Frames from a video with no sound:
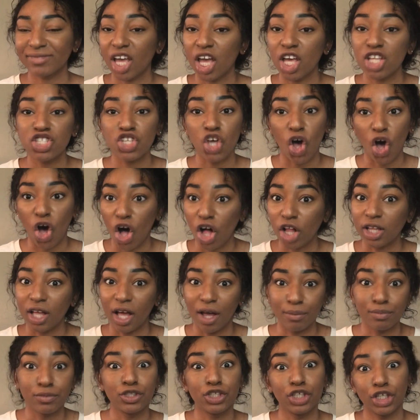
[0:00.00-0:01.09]
It's all
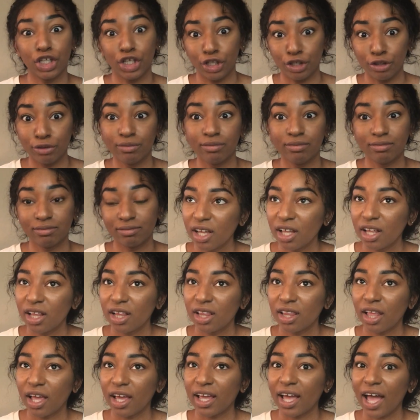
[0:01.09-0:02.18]
up to you.
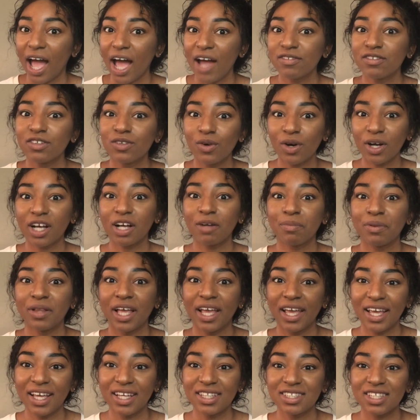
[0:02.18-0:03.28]
Like, everyone
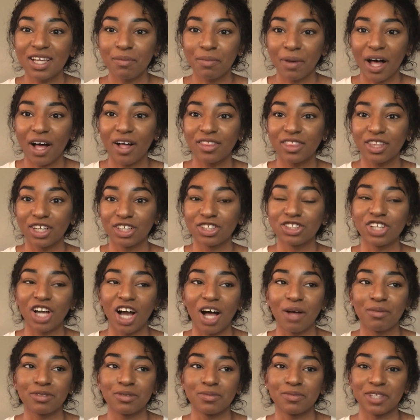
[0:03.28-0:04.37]
complains about their
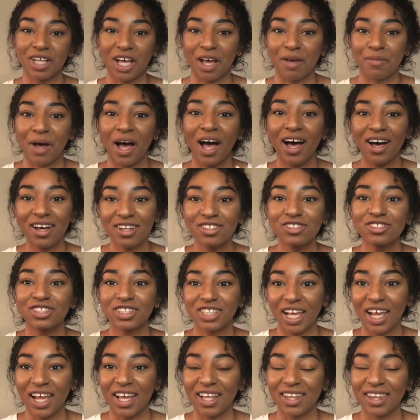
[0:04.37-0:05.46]
job sometimes. I
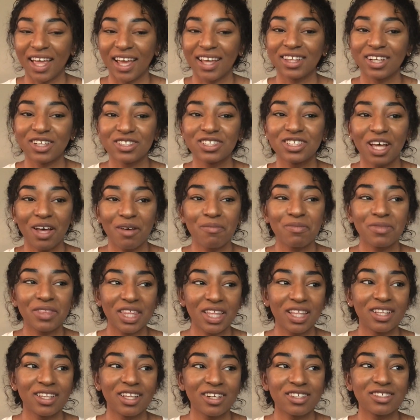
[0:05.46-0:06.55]
understand. Like, there's
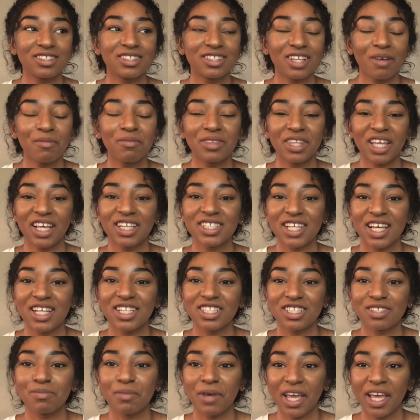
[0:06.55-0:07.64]
some things that
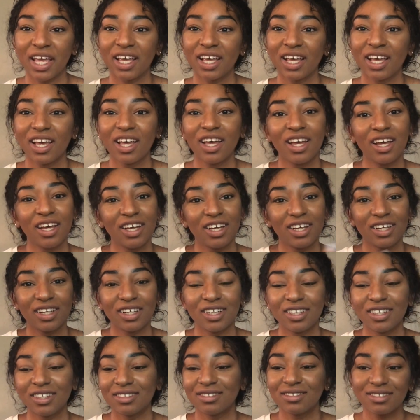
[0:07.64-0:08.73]
just make,
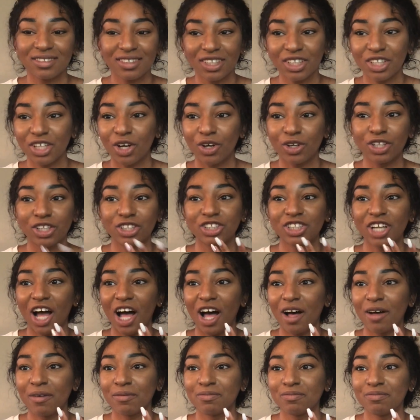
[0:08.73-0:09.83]
you know, your
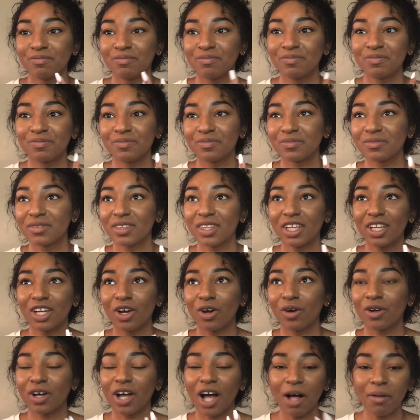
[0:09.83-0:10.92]
job, you
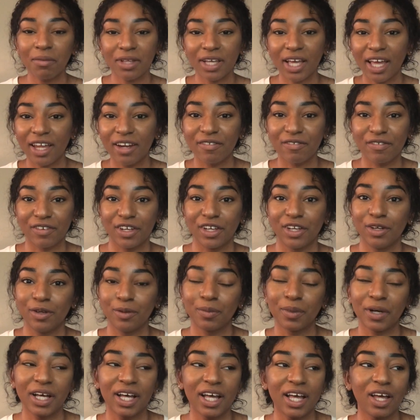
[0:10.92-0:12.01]
know, complicated for you.
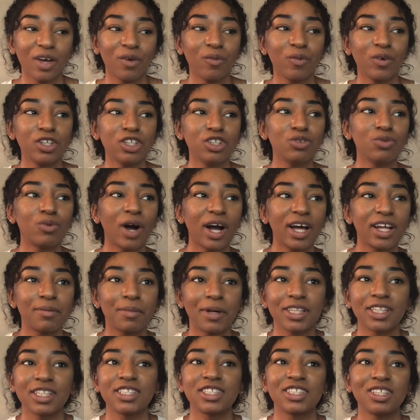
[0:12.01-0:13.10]
But when you whine
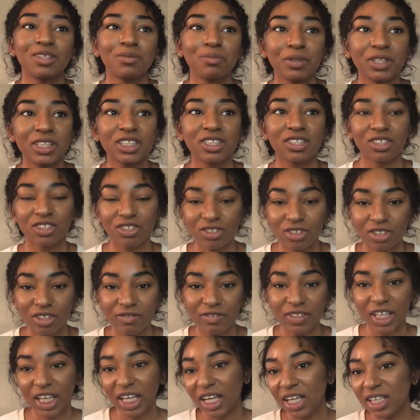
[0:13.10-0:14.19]
about the simplest little
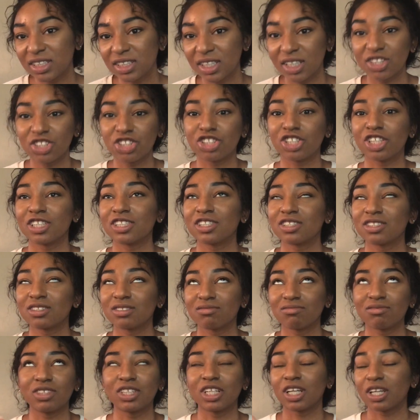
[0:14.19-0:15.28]
of things, it's just
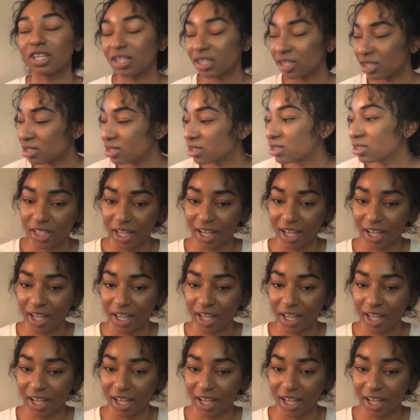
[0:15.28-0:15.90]
ridiculous.